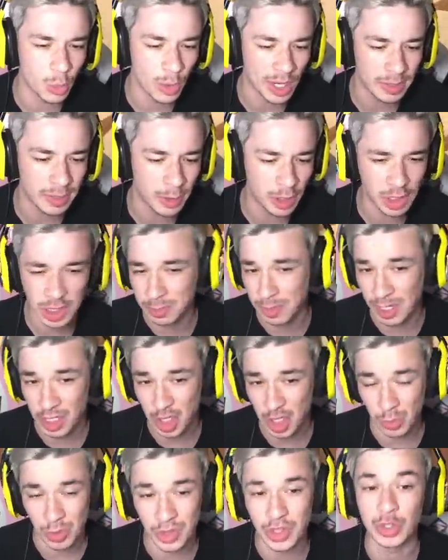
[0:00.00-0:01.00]
winnable,
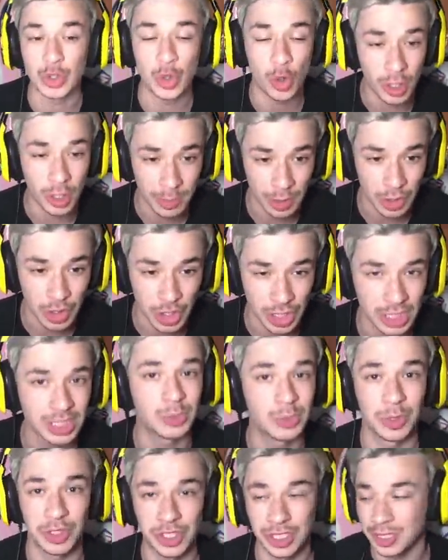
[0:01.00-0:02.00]
especially with your Torbjörn
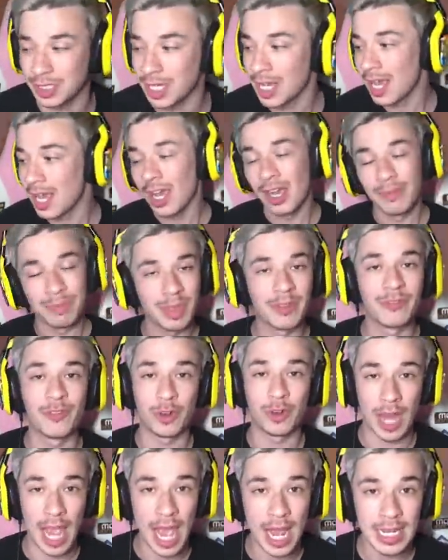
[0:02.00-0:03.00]
juice, which is,
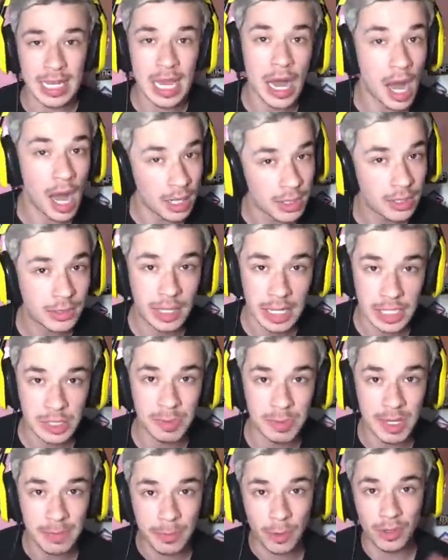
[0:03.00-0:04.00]
for any underage
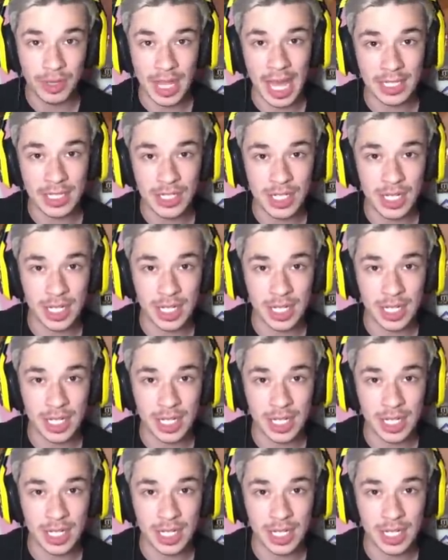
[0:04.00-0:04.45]
people, that's